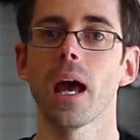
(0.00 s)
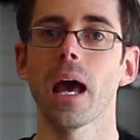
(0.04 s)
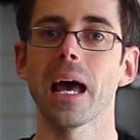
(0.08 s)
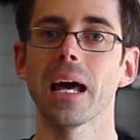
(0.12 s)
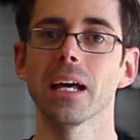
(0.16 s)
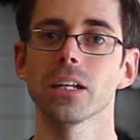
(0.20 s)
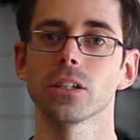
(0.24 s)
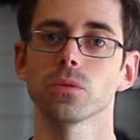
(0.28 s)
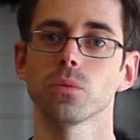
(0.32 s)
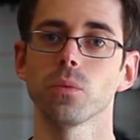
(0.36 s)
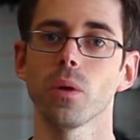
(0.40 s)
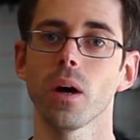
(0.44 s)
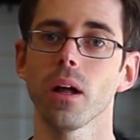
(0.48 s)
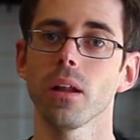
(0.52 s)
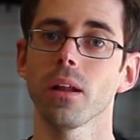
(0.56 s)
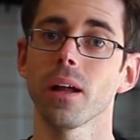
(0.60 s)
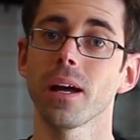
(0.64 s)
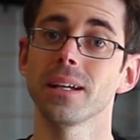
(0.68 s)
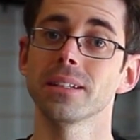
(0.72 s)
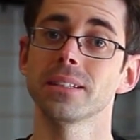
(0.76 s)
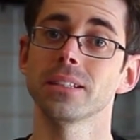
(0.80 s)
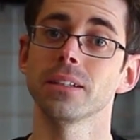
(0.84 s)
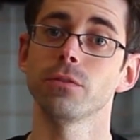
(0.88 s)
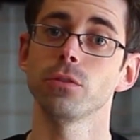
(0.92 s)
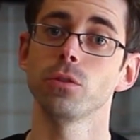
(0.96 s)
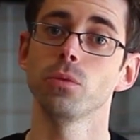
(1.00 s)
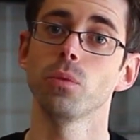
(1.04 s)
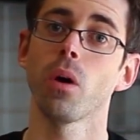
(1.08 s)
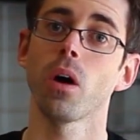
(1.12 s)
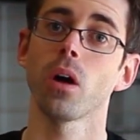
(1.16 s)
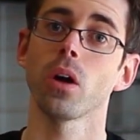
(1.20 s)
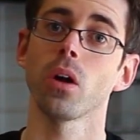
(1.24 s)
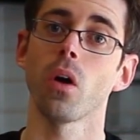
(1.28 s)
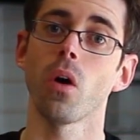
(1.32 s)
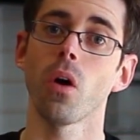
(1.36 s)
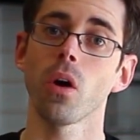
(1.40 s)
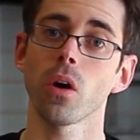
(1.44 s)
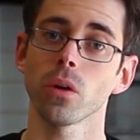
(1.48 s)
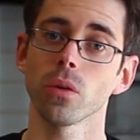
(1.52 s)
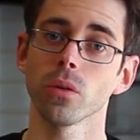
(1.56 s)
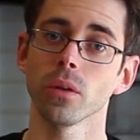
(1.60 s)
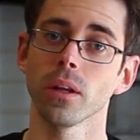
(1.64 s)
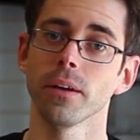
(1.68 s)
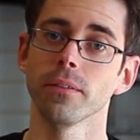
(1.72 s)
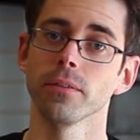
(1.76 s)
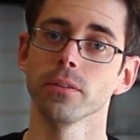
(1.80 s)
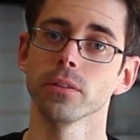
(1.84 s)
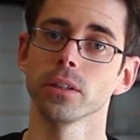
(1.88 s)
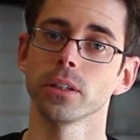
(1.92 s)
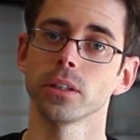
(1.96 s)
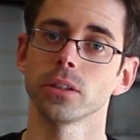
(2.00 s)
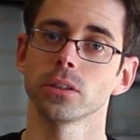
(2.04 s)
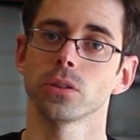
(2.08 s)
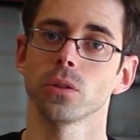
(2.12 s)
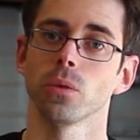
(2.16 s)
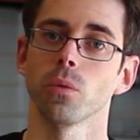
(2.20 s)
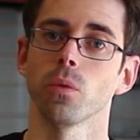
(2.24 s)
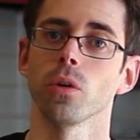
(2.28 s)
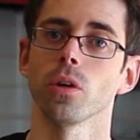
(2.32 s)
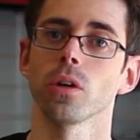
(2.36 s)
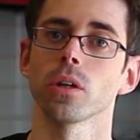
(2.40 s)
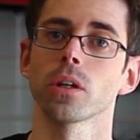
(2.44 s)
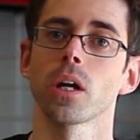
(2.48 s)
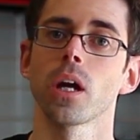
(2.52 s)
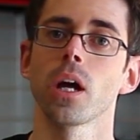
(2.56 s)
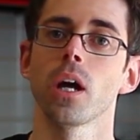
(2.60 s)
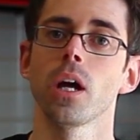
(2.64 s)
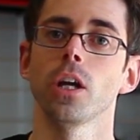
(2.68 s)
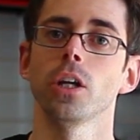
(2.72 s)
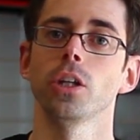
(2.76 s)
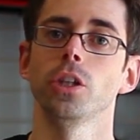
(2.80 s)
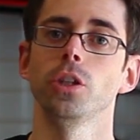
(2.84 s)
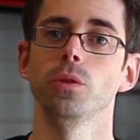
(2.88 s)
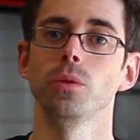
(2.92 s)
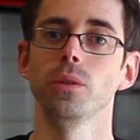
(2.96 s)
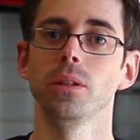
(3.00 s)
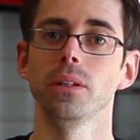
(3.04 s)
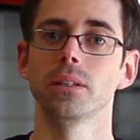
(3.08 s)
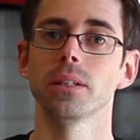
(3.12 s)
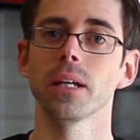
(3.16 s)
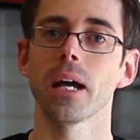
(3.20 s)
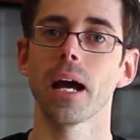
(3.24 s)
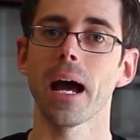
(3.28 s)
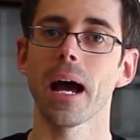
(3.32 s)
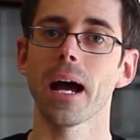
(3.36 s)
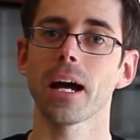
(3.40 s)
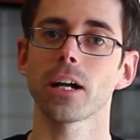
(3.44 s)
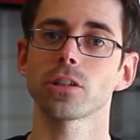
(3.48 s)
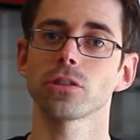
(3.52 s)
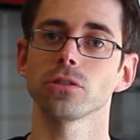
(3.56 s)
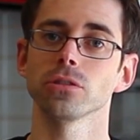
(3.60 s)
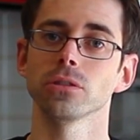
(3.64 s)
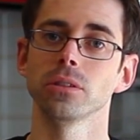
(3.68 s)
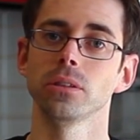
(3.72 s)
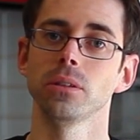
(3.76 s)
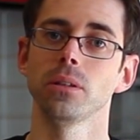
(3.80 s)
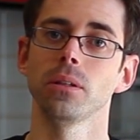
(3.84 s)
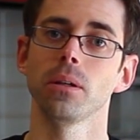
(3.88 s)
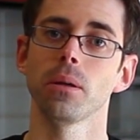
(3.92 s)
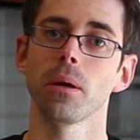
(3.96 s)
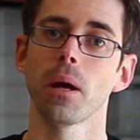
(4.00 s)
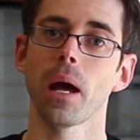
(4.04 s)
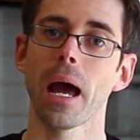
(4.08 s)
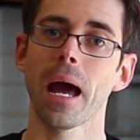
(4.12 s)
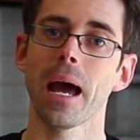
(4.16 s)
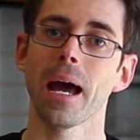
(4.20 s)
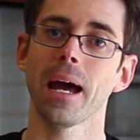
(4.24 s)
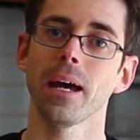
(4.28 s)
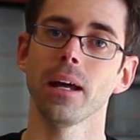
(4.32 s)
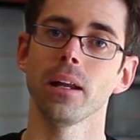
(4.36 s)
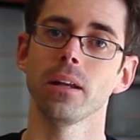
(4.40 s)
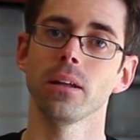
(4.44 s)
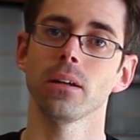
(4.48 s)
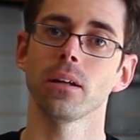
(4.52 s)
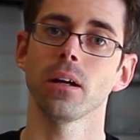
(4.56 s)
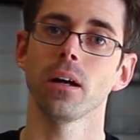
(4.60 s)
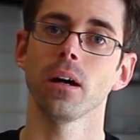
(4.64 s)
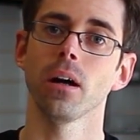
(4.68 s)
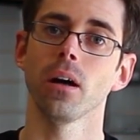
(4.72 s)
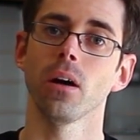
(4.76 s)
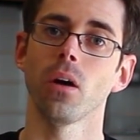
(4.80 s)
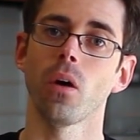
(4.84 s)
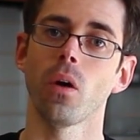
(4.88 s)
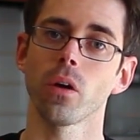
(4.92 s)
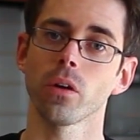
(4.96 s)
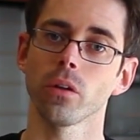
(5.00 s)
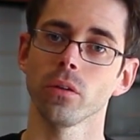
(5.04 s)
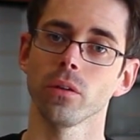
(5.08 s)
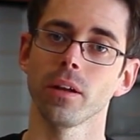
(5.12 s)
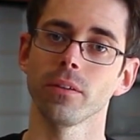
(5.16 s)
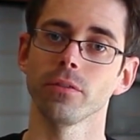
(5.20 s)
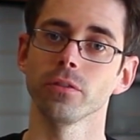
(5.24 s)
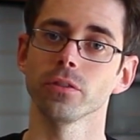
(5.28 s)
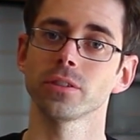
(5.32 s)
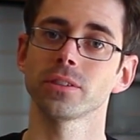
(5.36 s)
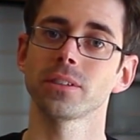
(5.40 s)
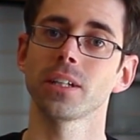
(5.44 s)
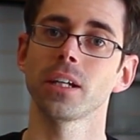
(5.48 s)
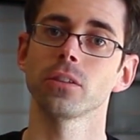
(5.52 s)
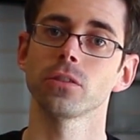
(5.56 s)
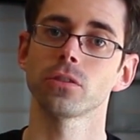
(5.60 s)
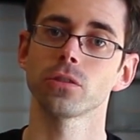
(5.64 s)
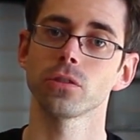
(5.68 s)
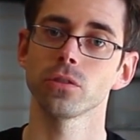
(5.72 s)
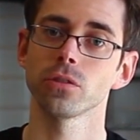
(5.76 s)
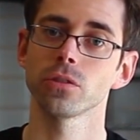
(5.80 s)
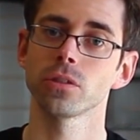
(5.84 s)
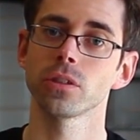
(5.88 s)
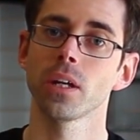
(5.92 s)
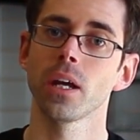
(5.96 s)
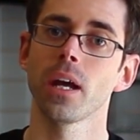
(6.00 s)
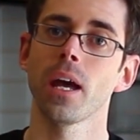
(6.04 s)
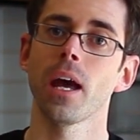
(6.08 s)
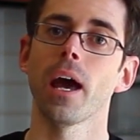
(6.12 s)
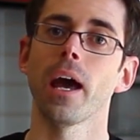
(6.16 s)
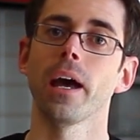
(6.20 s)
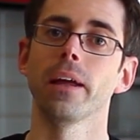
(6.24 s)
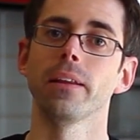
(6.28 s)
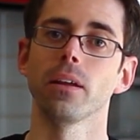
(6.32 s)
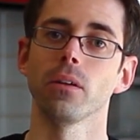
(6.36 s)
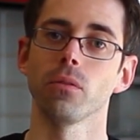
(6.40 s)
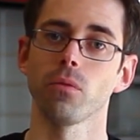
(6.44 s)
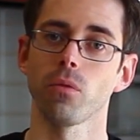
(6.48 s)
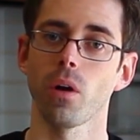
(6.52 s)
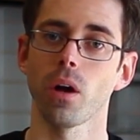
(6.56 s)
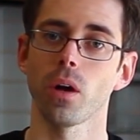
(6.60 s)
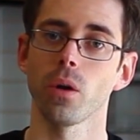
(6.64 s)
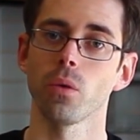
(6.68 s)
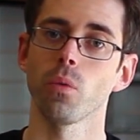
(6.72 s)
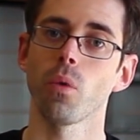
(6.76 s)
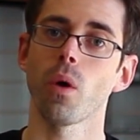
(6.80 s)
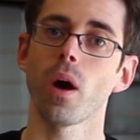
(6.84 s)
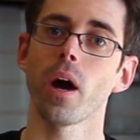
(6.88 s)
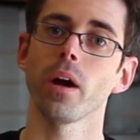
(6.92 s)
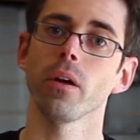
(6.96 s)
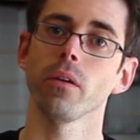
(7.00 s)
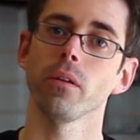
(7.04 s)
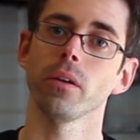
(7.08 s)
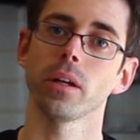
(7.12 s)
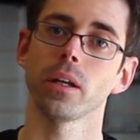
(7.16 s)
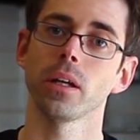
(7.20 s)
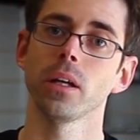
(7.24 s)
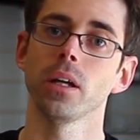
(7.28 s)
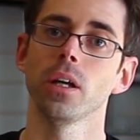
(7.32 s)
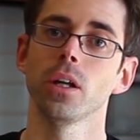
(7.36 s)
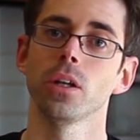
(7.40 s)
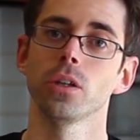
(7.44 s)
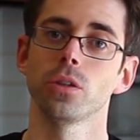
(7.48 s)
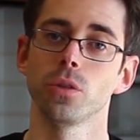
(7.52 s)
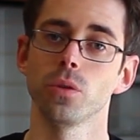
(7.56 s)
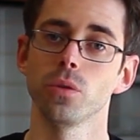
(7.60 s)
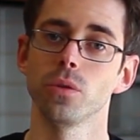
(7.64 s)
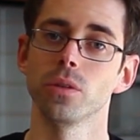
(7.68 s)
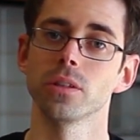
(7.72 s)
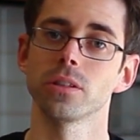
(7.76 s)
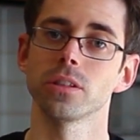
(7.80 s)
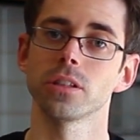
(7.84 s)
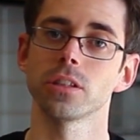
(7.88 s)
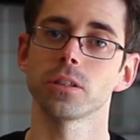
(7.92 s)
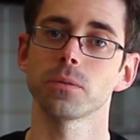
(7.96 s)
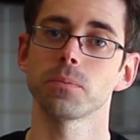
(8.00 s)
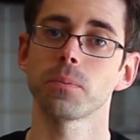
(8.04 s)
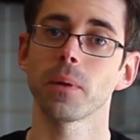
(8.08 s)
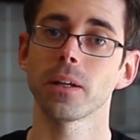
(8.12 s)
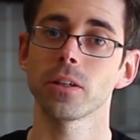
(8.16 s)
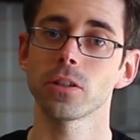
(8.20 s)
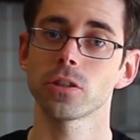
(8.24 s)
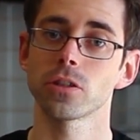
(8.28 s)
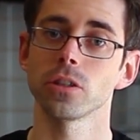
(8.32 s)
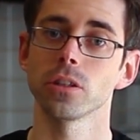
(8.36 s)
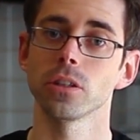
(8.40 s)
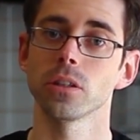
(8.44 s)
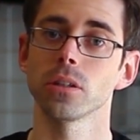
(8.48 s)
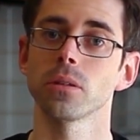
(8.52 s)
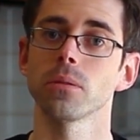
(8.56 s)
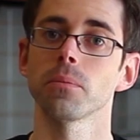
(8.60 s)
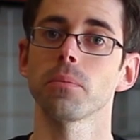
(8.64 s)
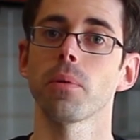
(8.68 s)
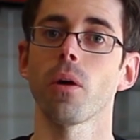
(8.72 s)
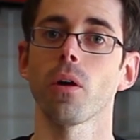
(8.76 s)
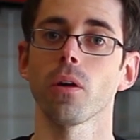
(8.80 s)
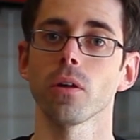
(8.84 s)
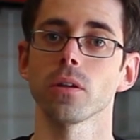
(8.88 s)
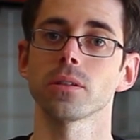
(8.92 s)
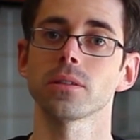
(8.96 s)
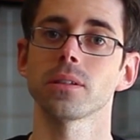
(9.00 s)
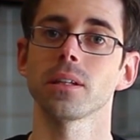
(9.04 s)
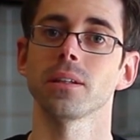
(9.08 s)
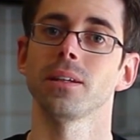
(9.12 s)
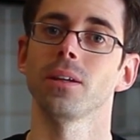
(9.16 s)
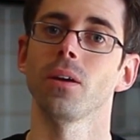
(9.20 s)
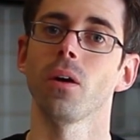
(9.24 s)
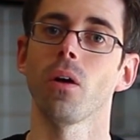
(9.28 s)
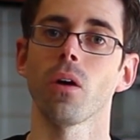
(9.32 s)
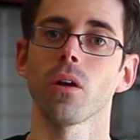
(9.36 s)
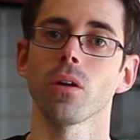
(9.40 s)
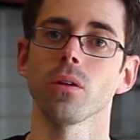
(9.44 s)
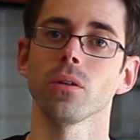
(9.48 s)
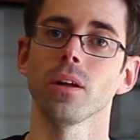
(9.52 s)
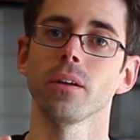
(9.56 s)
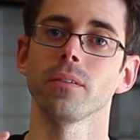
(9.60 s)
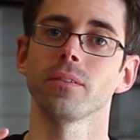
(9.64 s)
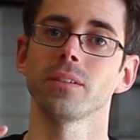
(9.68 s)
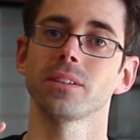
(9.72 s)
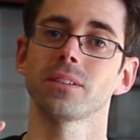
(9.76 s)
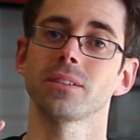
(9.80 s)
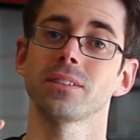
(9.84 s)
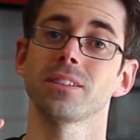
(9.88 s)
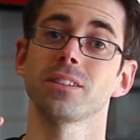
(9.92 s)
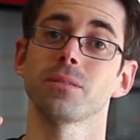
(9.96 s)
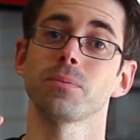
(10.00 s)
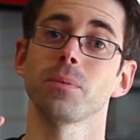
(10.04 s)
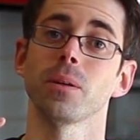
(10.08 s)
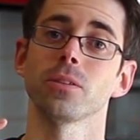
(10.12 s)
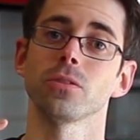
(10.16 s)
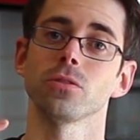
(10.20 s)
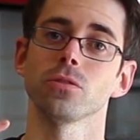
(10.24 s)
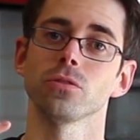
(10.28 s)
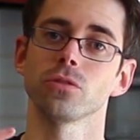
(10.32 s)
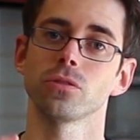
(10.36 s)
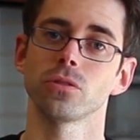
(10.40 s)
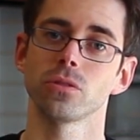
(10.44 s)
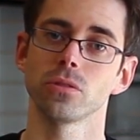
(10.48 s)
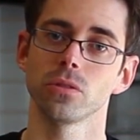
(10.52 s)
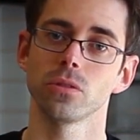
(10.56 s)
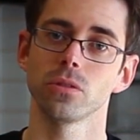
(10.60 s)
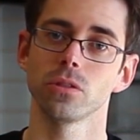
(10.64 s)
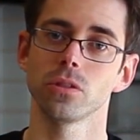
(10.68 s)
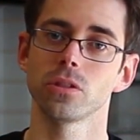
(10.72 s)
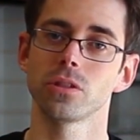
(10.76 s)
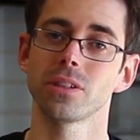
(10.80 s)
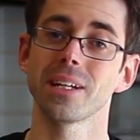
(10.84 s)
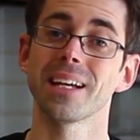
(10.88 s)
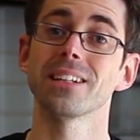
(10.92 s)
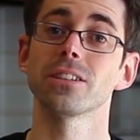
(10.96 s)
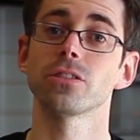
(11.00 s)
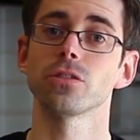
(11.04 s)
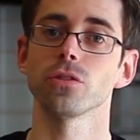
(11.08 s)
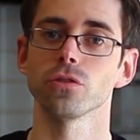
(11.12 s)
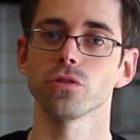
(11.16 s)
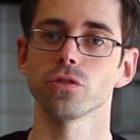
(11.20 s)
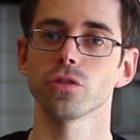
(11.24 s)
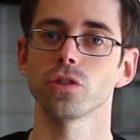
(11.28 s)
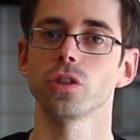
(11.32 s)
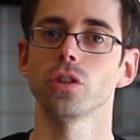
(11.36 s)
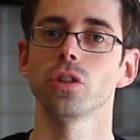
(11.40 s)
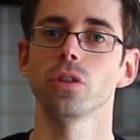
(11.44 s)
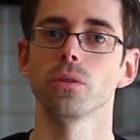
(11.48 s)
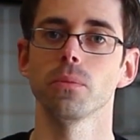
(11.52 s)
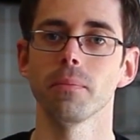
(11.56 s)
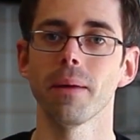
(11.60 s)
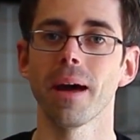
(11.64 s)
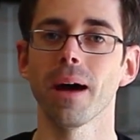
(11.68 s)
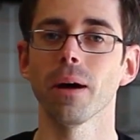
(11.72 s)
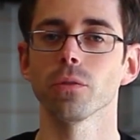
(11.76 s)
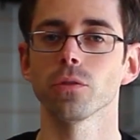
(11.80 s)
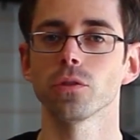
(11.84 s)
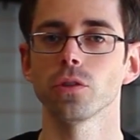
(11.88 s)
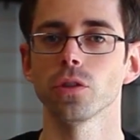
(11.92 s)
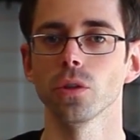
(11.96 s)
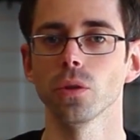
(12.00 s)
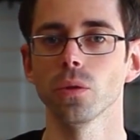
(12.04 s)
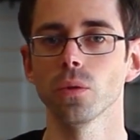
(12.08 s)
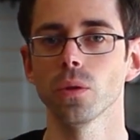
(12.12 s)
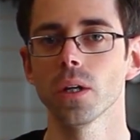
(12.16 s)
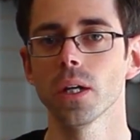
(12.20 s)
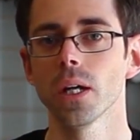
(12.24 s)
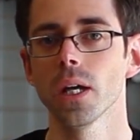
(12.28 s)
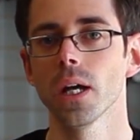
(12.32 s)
as well as if you want auto leveling to work, you need to actually add auto level sensors and then run wiring to the suspension parts that the auto leveling sensors mount to.